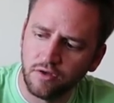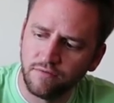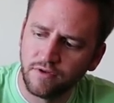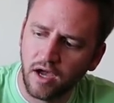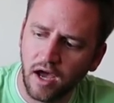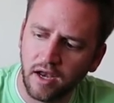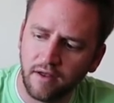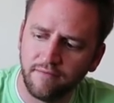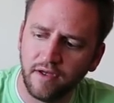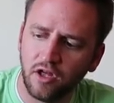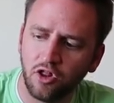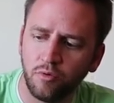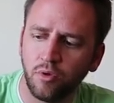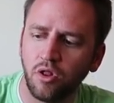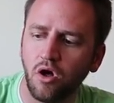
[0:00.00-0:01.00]
that you've got
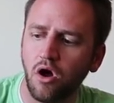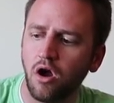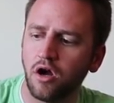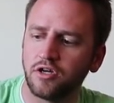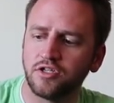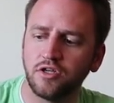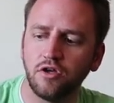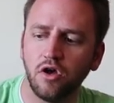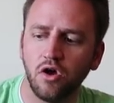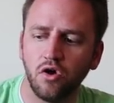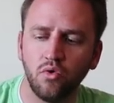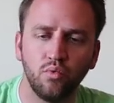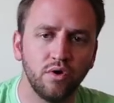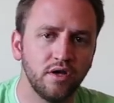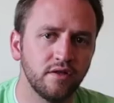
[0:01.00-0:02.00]
available are to
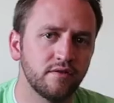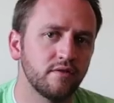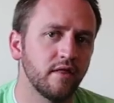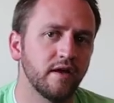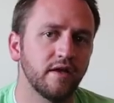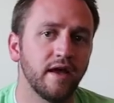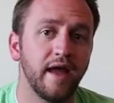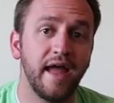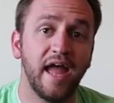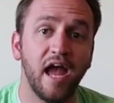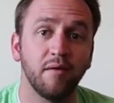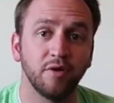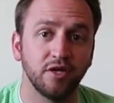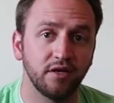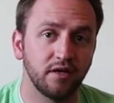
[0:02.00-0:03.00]
go with like a
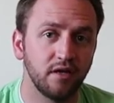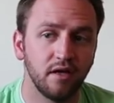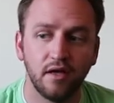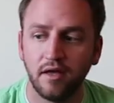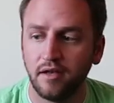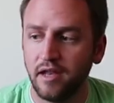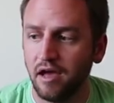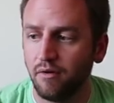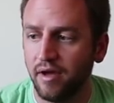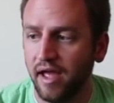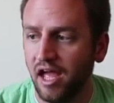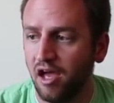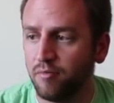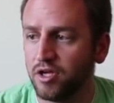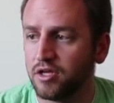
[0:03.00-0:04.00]
hammock. Now, a
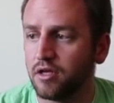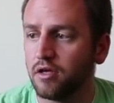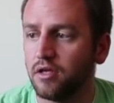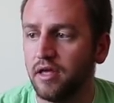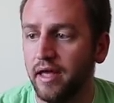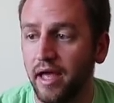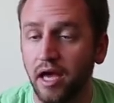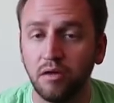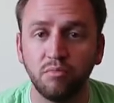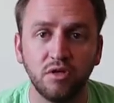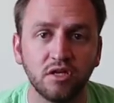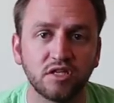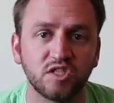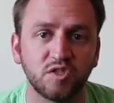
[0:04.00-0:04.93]
hammock can be